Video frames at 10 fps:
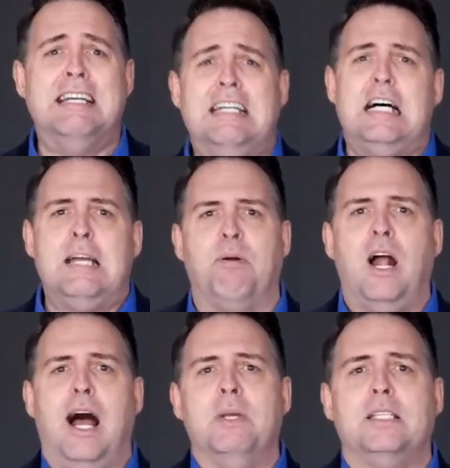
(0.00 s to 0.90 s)
I
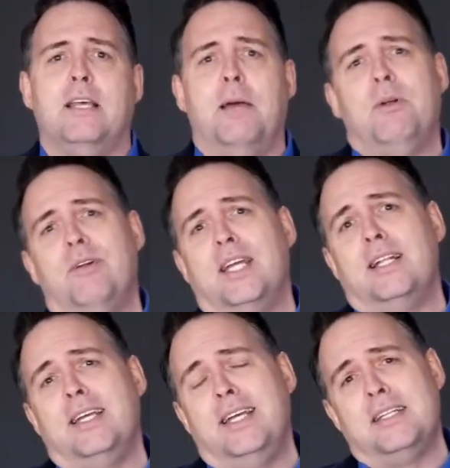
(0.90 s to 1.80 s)
promise I'm a
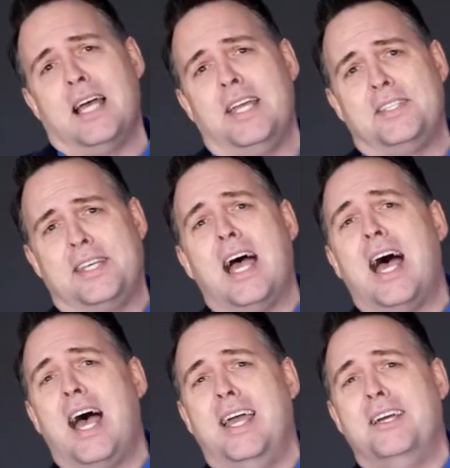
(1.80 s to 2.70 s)
really nice
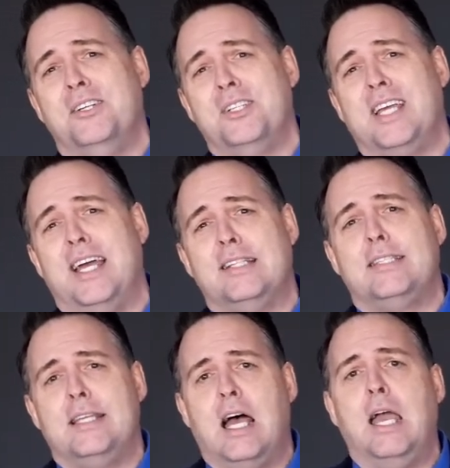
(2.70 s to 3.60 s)
guy who
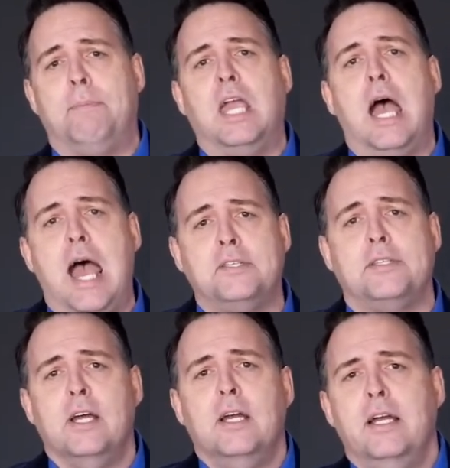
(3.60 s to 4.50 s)
gets typecast.